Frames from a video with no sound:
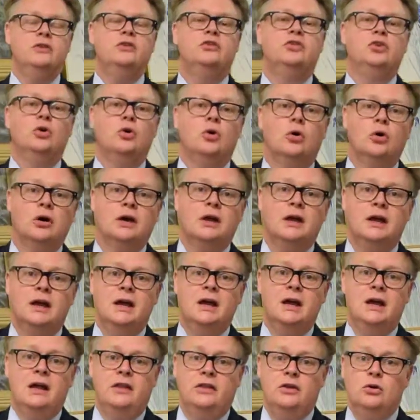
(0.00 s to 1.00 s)
and talk.
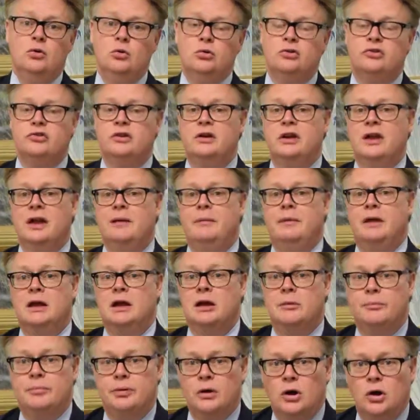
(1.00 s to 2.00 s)
The auction coming
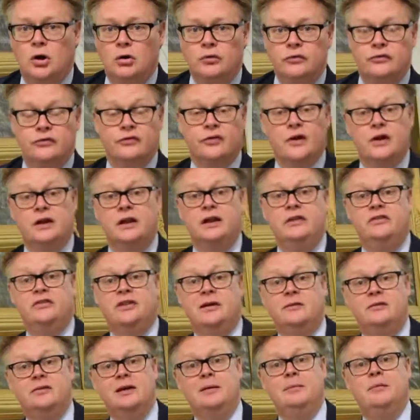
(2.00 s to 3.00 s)
up on Friday,
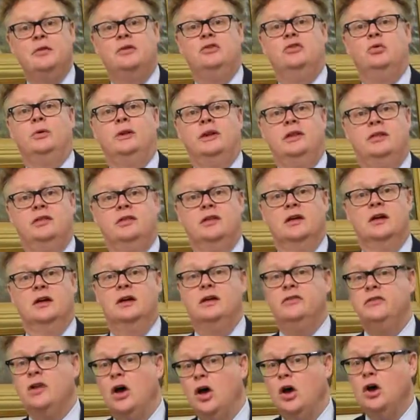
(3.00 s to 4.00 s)
September the 23rd
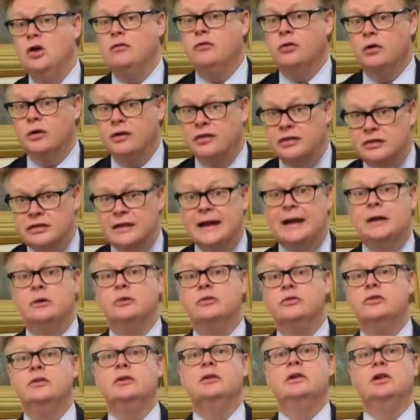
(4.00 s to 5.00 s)
is over
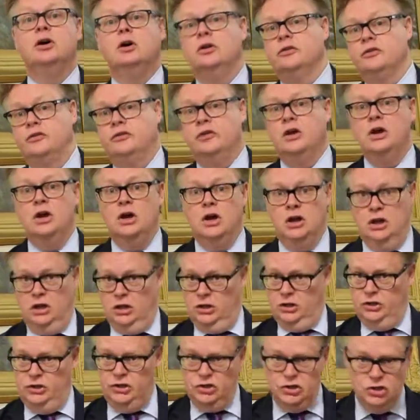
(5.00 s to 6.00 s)
1,000 lots,
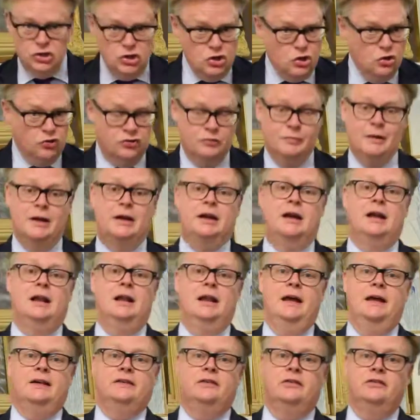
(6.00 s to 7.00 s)
huge amount of
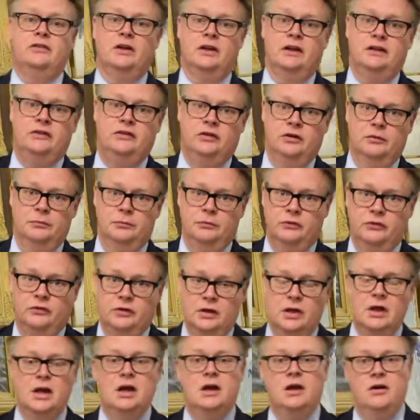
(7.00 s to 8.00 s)
collector's items,
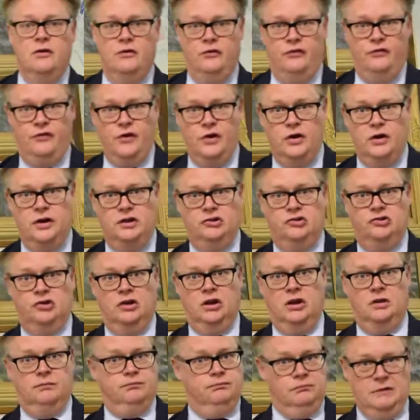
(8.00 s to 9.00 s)

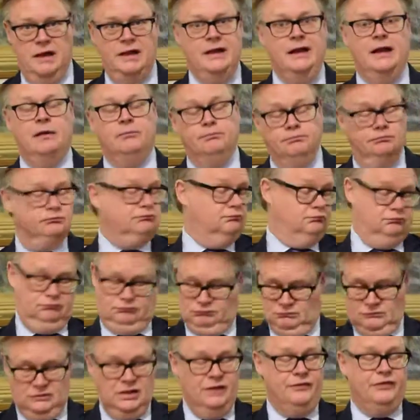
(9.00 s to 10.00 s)
furniture. Anyhow,
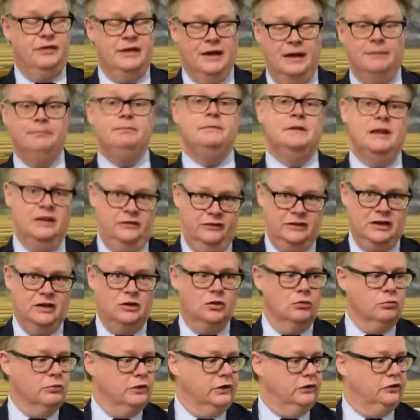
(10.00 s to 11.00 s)
enough of that, let's get
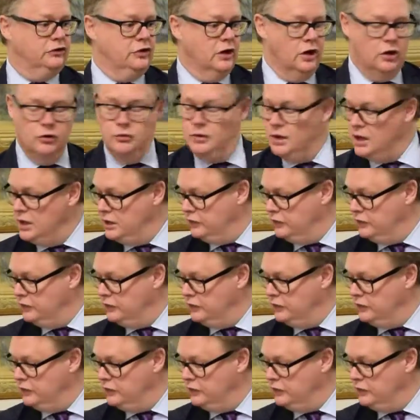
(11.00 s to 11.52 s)
on with the show.